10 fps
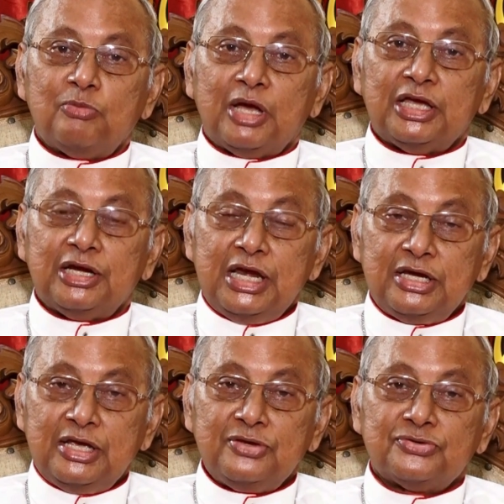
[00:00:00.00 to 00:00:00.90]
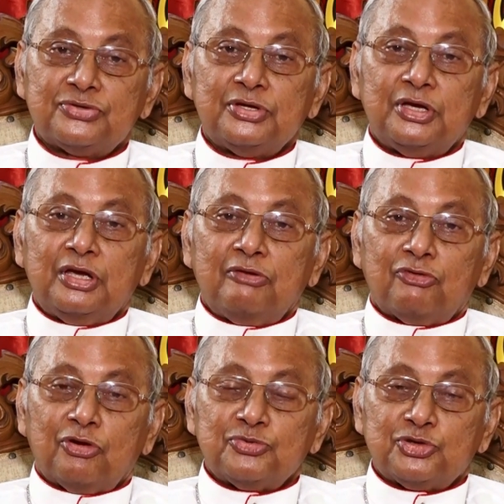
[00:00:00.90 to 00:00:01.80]
my greetings
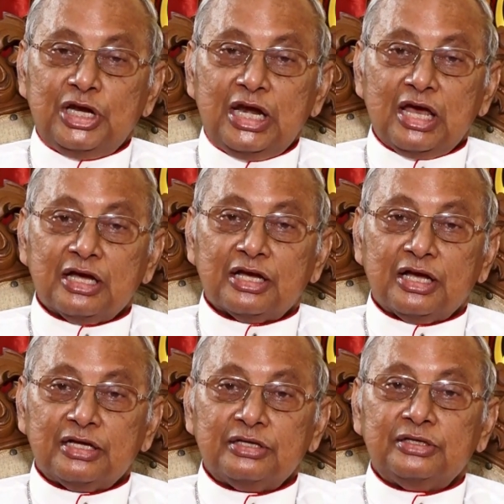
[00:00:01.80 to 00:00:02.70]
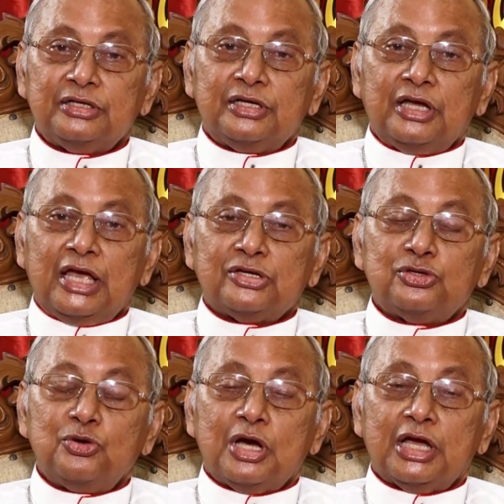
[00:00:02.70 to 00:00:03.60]
from Sri Lanka as
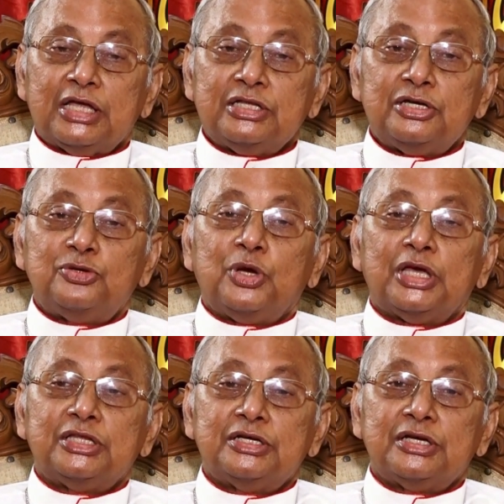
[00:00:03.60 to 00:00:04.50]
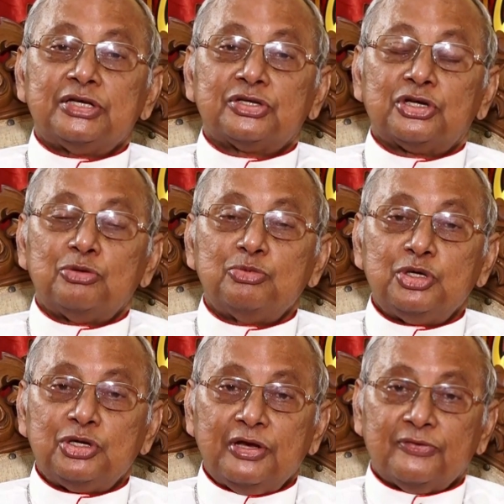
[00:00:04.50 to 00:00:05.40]
you are gathered together as a
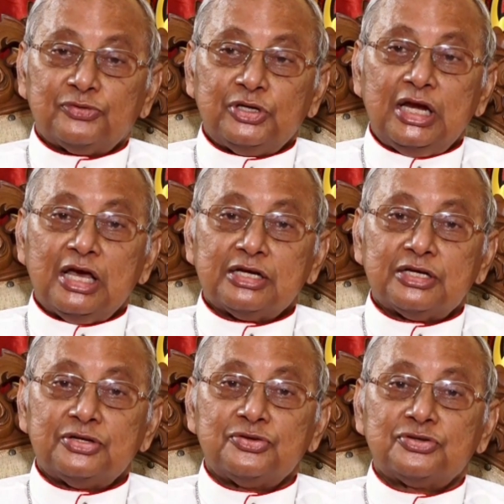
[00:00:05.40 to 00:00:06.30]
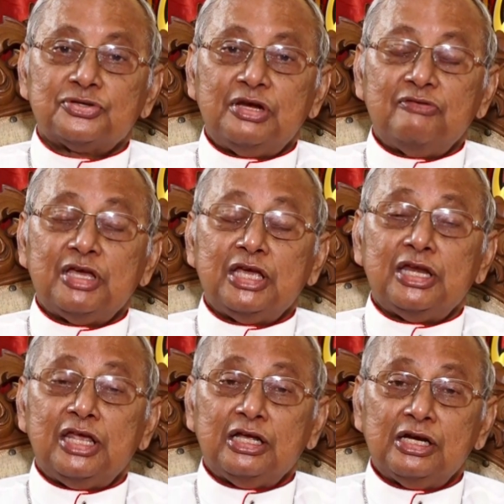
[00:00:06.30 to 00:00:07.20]
community of Sri Lankans living
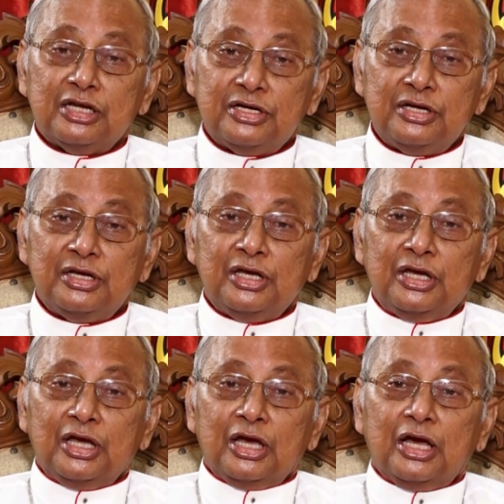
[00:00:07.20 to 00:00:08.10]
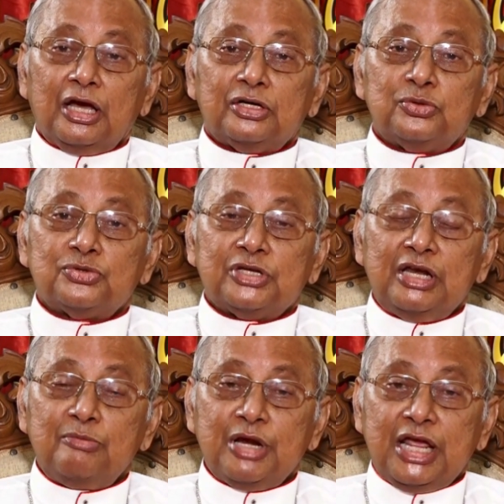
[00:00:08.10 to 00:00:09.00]
in England to
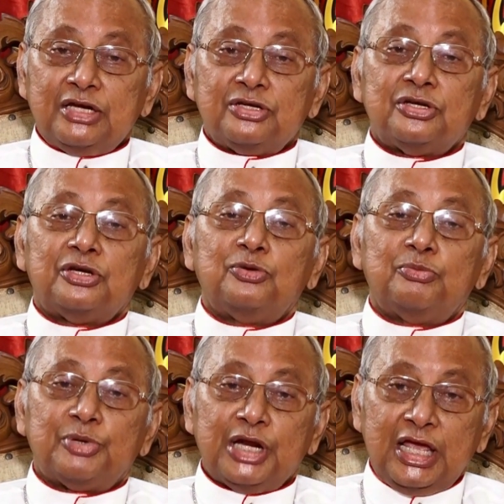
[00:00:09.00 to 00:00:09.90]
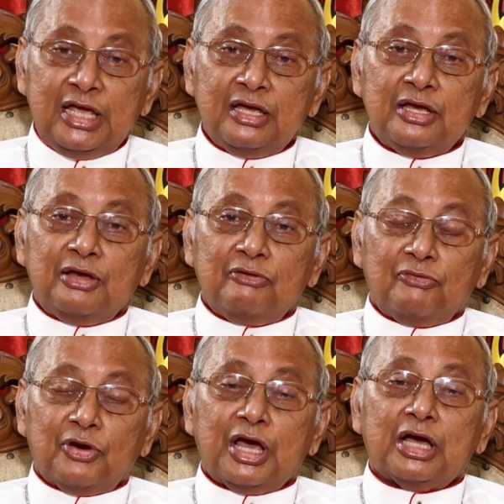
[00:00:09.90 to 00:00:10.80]
celebrate, to pray
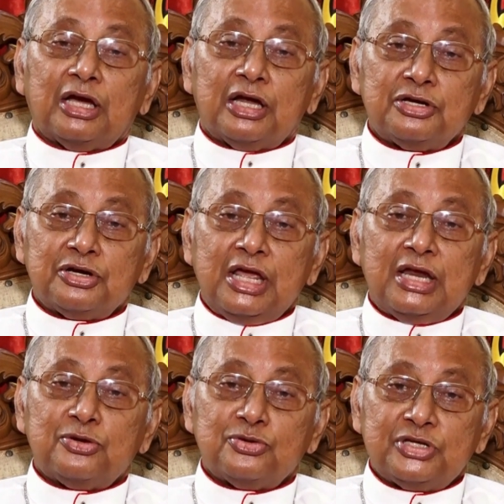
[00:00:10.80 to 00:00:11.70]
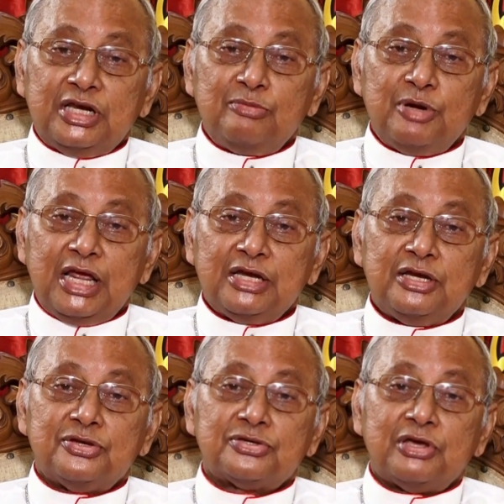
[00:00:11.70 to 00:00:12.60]
for our country and to celebrate
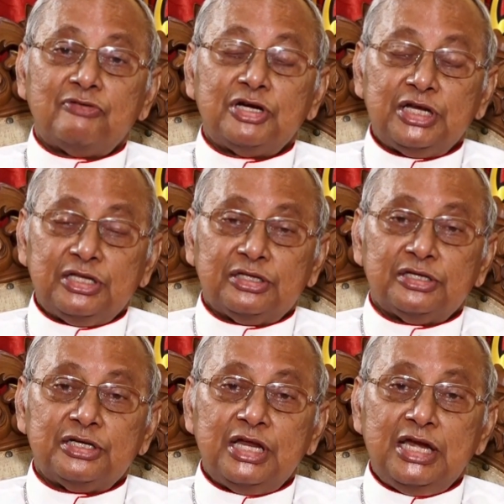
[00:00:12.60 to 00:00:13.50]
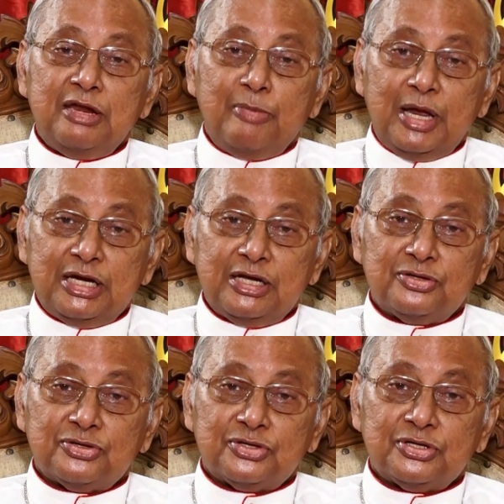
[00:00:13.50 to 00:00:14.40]
its 73rd
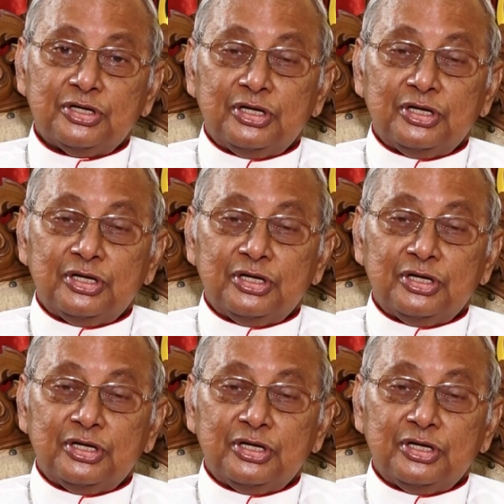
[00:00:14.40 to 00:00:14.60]
independence.